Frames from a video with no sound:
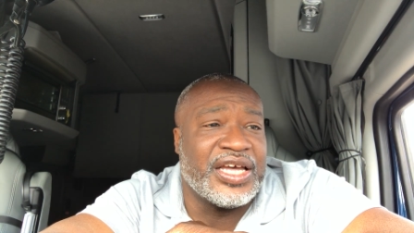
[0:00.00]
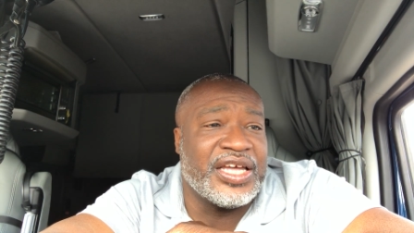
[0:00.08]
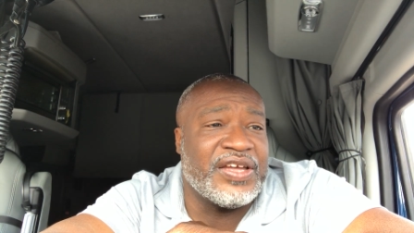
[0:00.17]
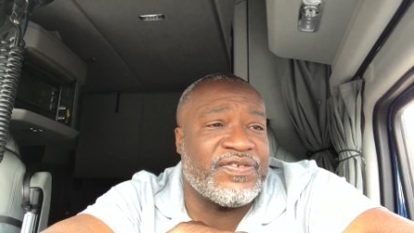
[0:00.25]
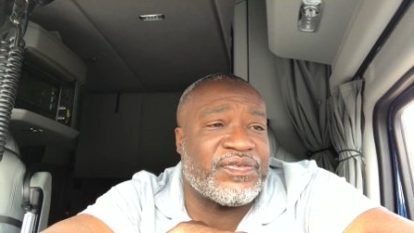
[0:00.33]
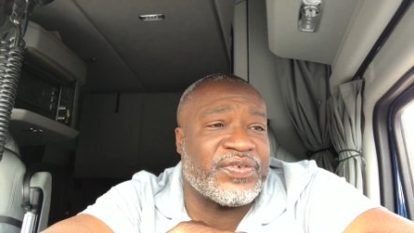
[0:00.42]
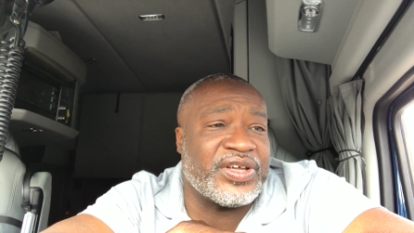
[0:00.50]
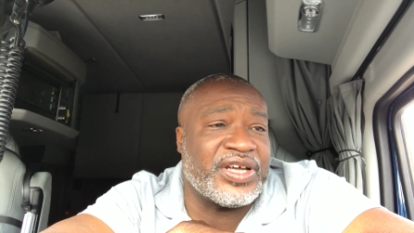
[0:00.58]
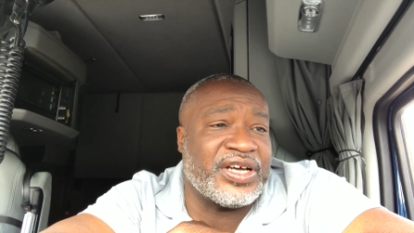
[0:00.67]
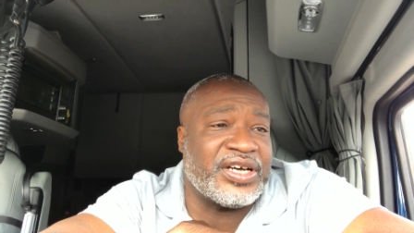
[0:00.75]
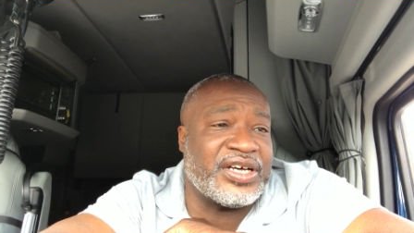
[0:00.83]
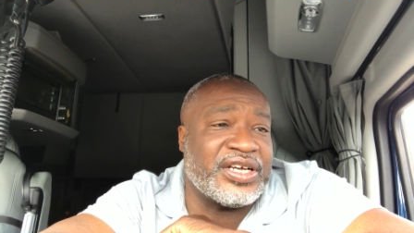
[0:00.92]
if
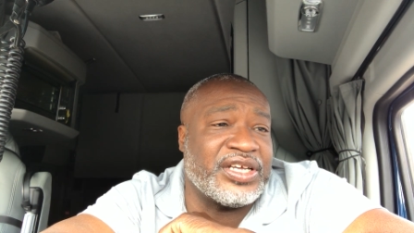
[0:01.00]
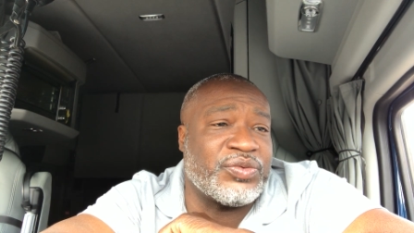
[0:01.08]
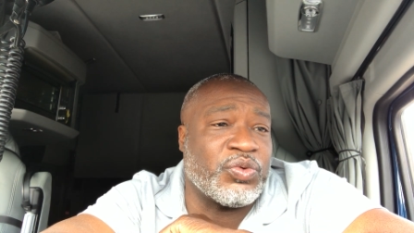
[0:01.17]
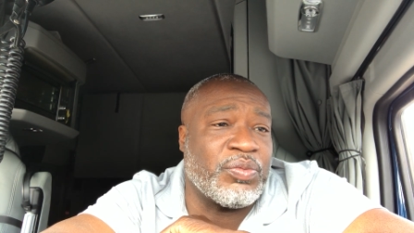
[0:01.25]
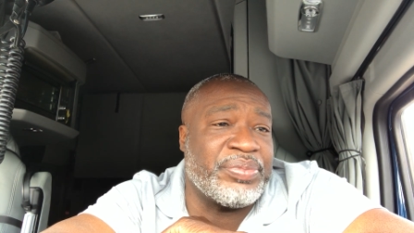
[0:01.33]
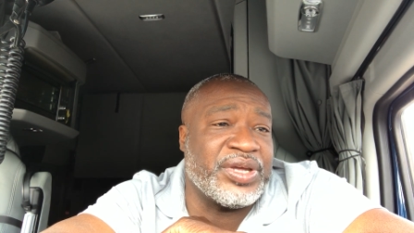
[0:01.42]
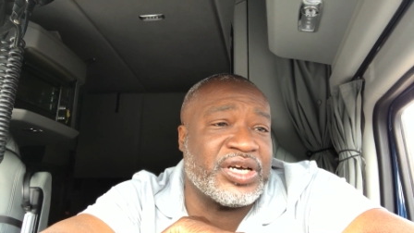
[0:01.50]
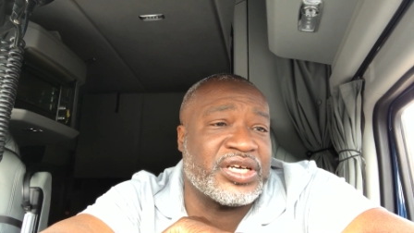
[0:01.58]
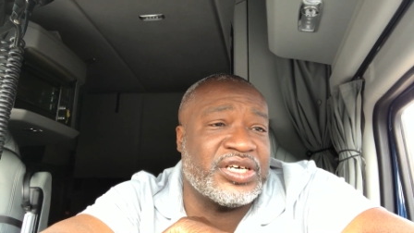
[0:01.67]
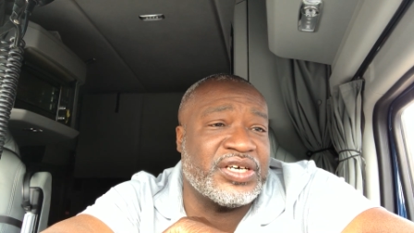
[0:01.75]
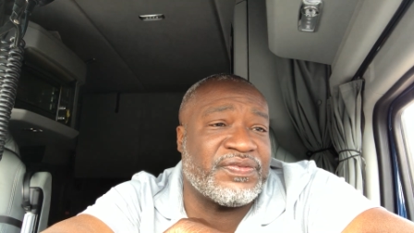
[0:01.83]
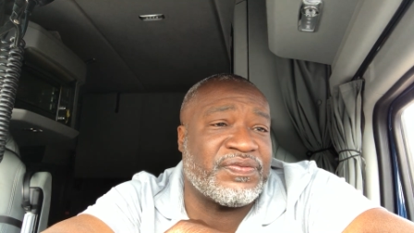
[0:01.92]
it will be a
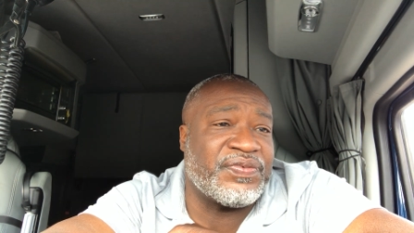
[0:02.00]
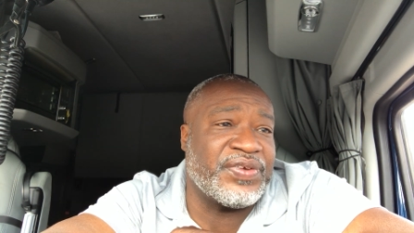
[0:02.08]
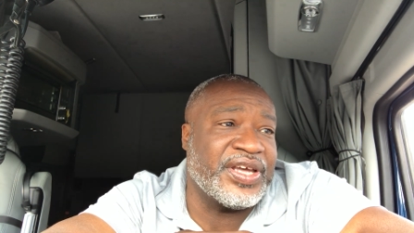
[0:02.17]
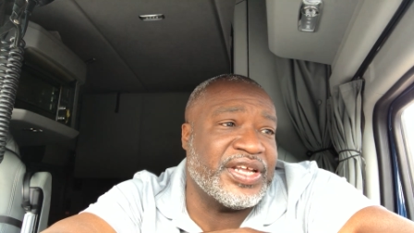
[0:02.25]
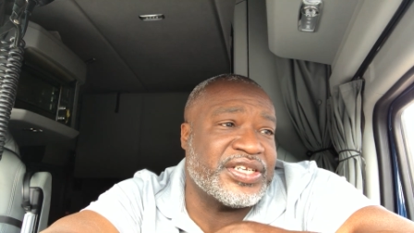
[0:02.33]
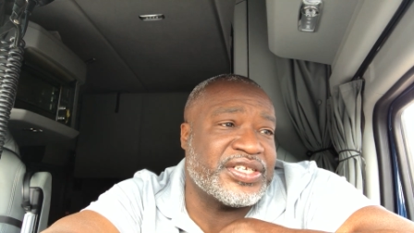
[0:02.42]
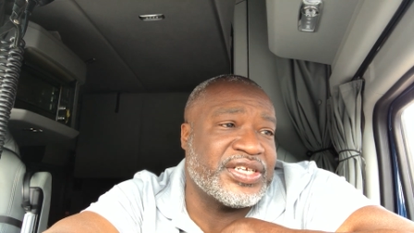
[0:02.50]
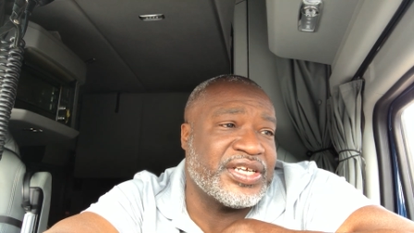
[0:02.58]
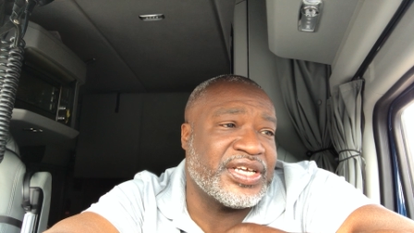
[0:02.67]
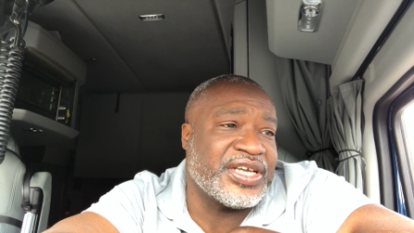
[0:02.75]
good fit.